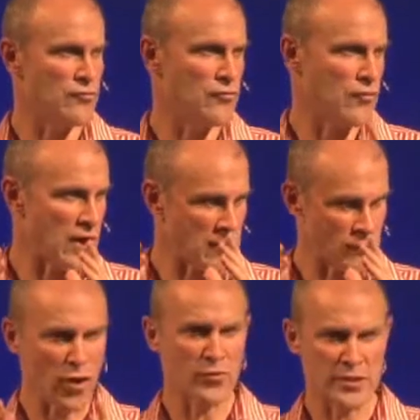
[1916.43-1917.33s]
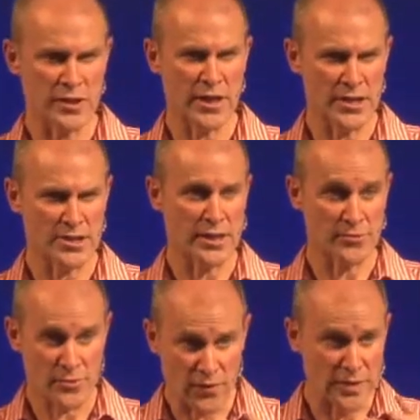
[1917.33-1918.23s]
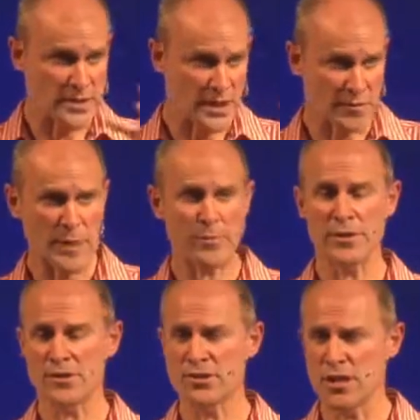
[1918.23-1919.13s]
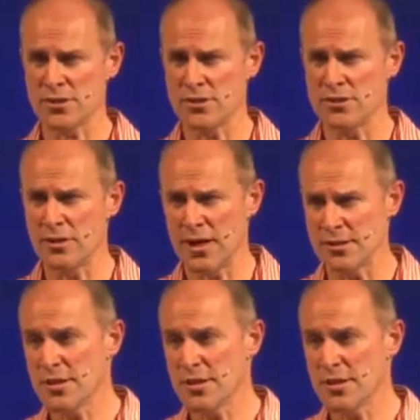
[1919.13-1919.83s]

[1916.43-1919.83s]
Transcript: very involved in the night shelter, invited other people in the church to do that.